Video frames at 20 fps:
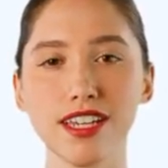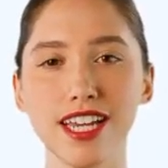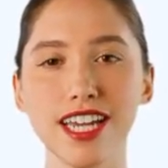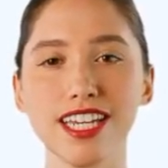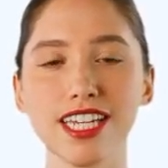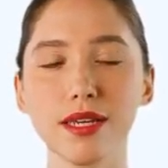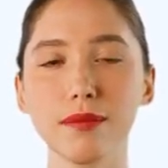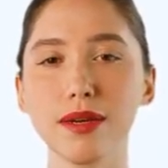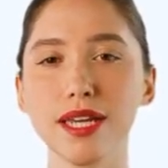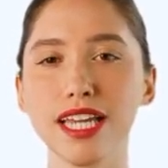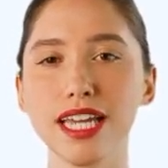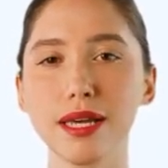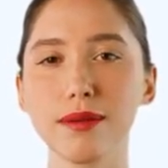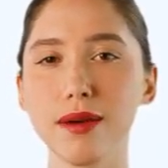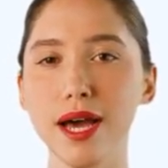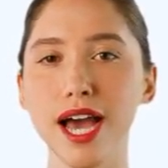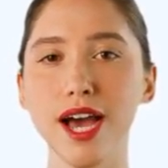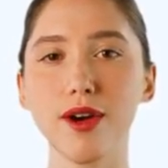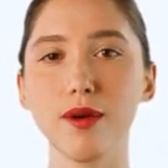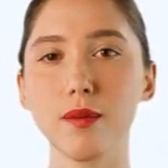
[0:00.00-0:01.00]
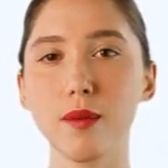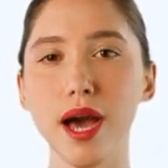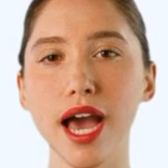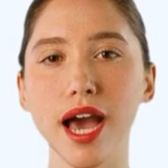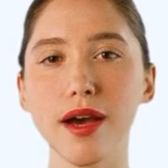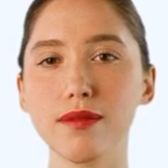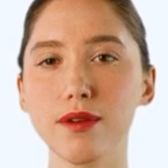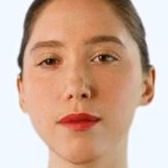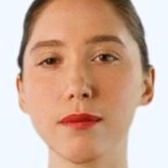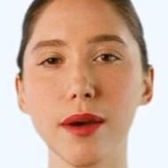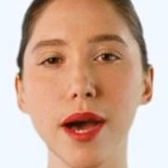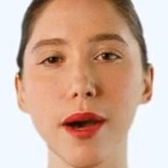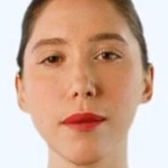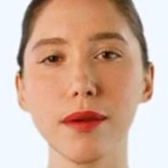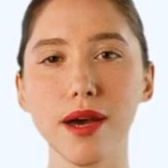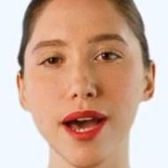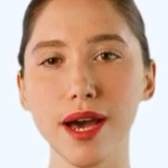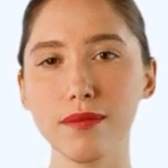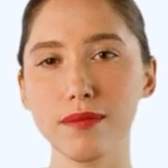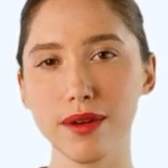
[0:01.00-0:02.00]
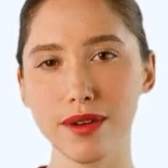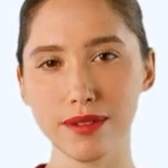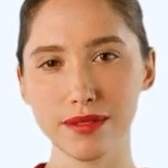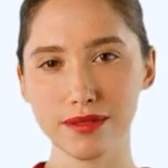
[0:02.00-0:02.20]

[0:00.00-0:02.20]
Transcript: It could be email, web, or pop-up.